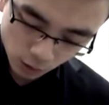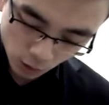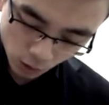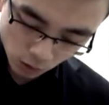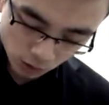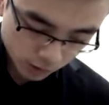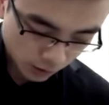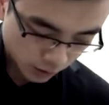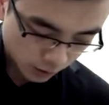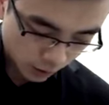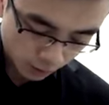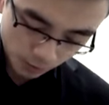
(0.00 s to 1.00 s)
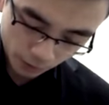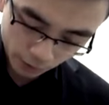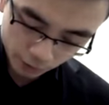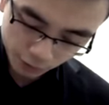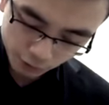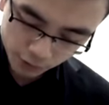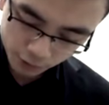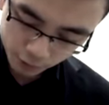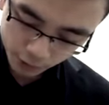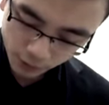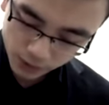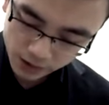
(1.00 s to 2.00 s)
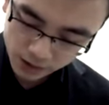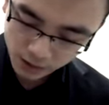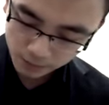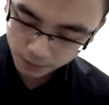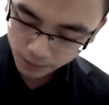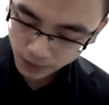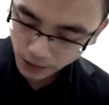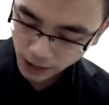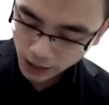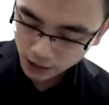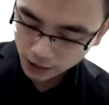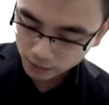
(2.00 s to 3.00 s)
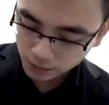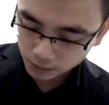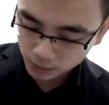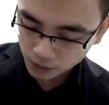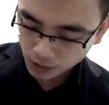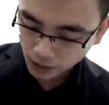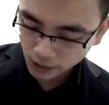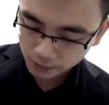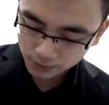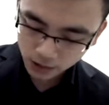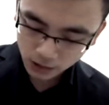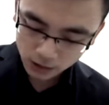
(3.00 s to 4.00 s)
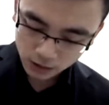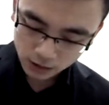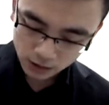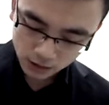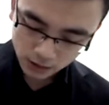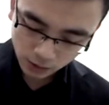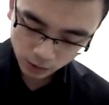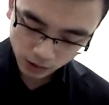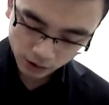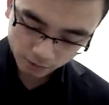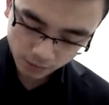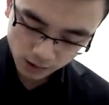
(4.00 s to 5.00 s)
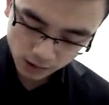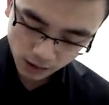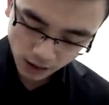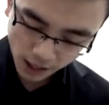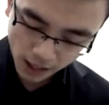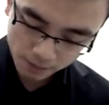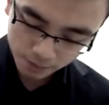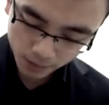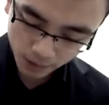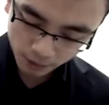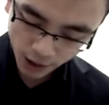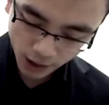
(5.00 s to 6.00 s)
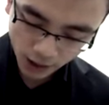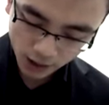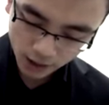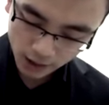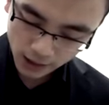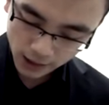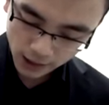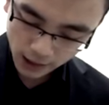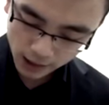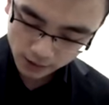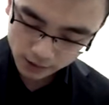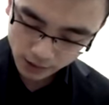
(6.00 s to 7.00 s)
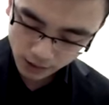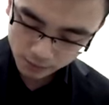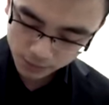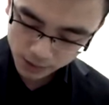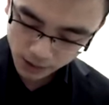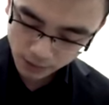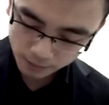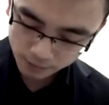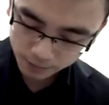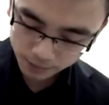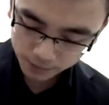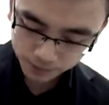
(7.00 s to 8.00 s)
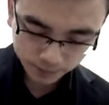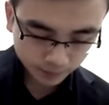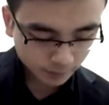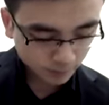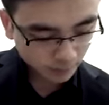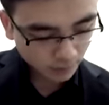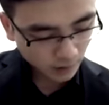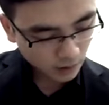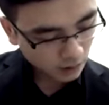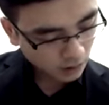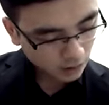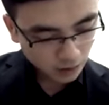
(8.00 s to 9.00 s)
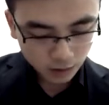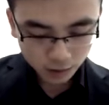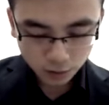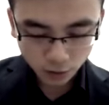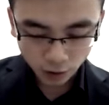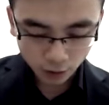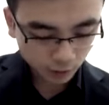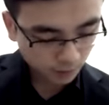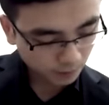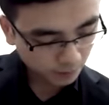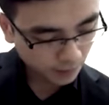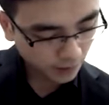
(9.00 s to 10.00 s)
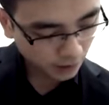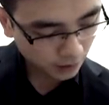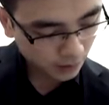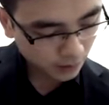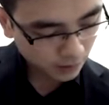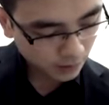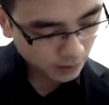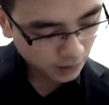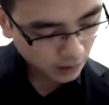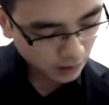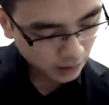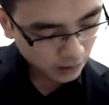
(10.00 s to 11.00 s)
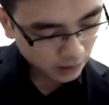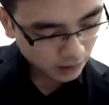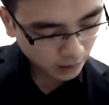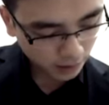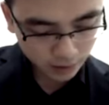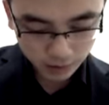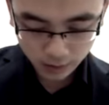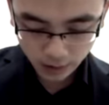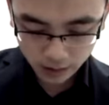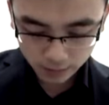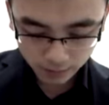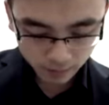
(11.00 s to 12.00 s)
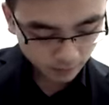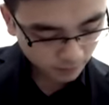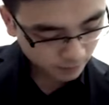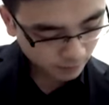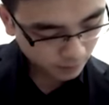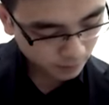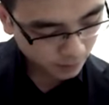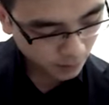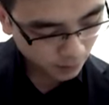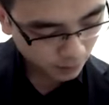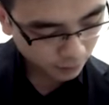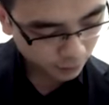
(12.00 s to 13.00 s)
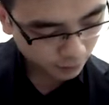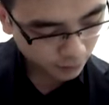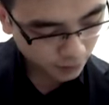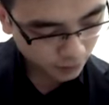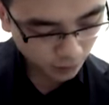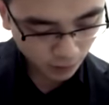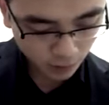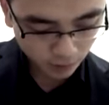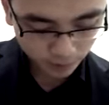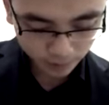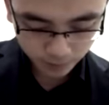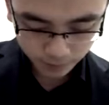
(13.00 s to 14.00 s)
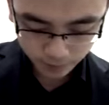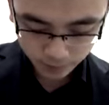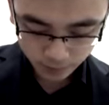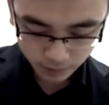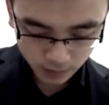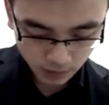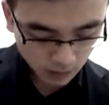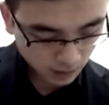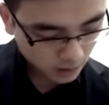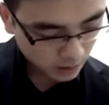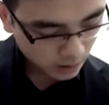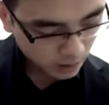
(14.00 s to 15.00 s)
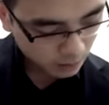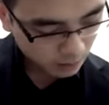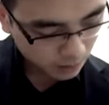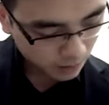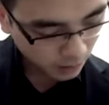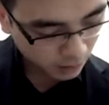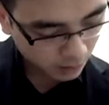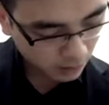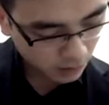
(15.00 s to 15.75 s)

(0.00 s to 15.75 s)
twenty-two point five three. We simply add them up together. That will give me the N P V at ten percent. So plus sixteen point five two plus